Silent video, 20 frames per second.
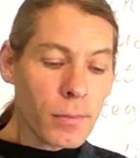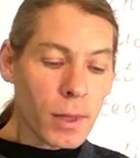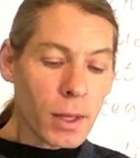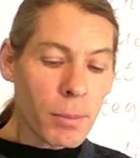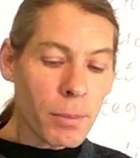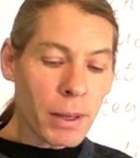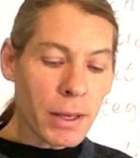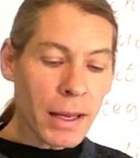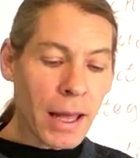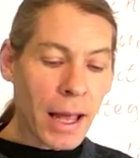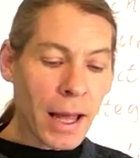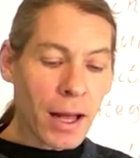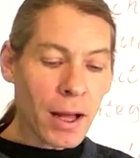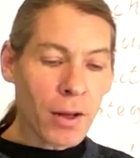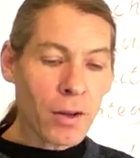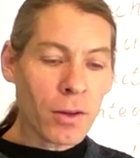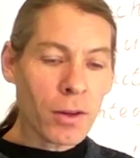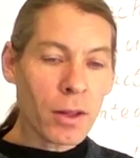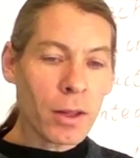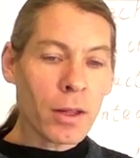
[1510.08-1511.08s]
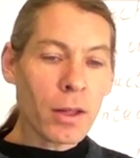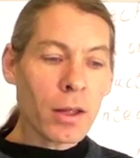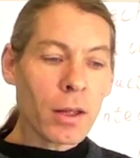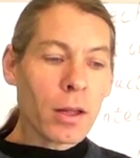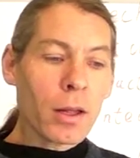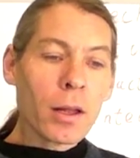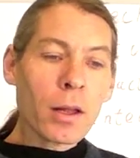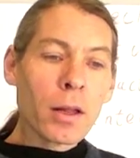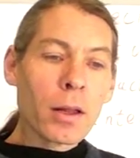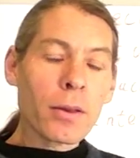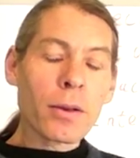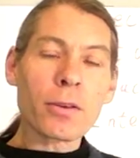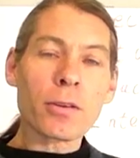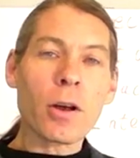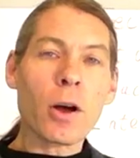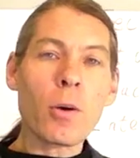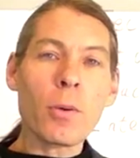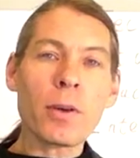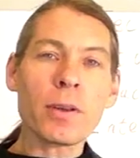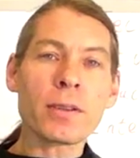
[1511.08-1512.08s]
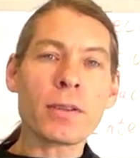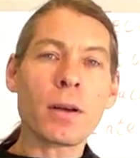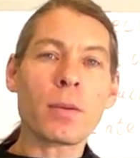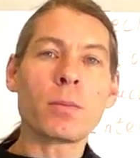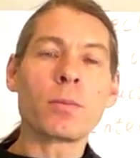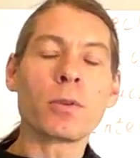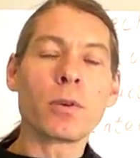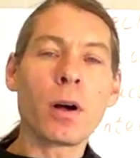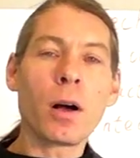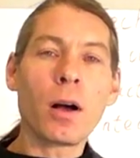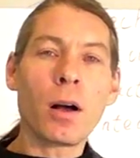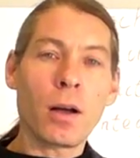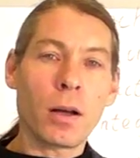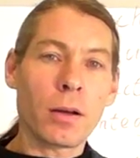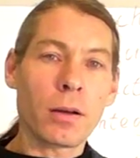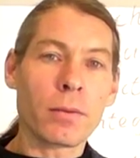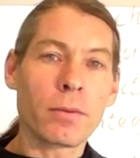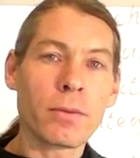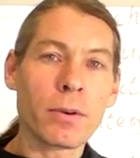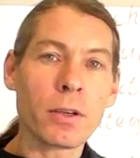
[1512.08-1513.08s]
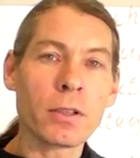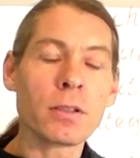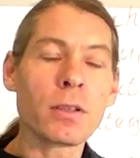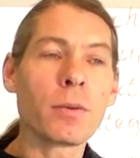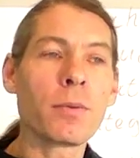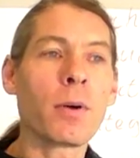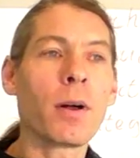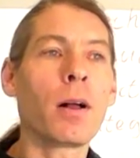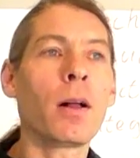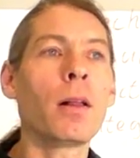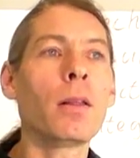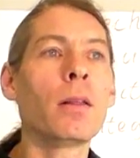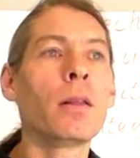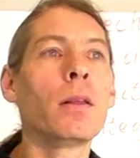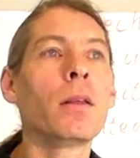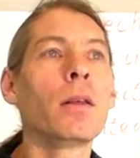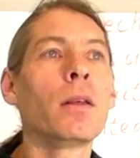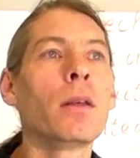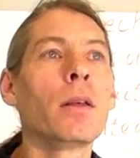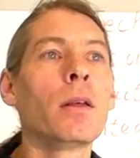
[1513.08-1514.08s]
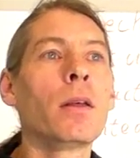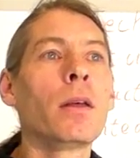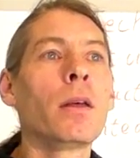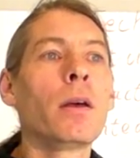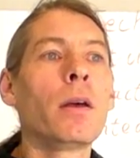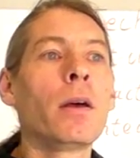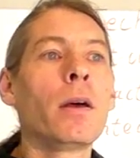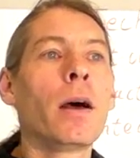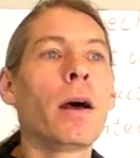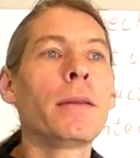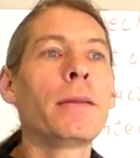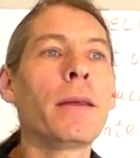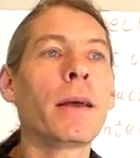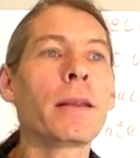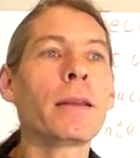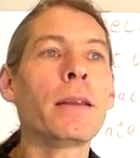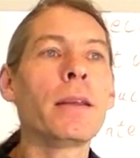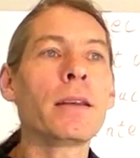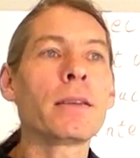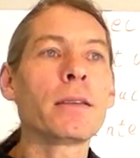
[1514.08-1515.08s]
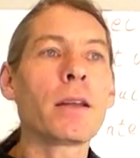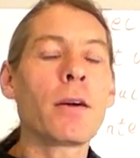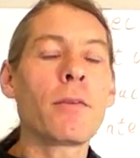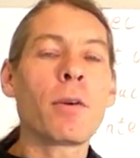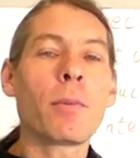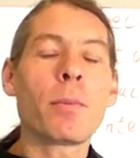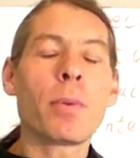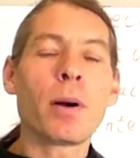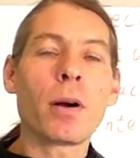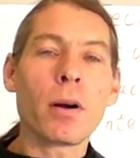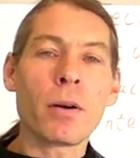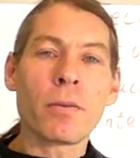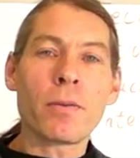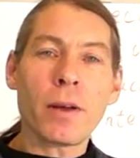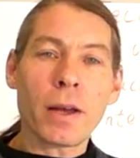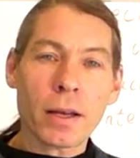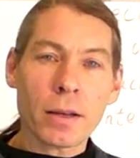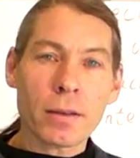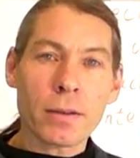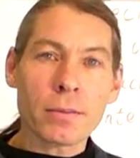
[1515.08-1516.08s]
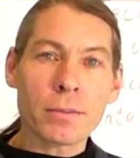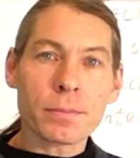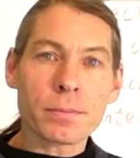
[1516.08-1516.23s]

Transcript: But now, there's always something wrong. First of all, a technique's never perfect.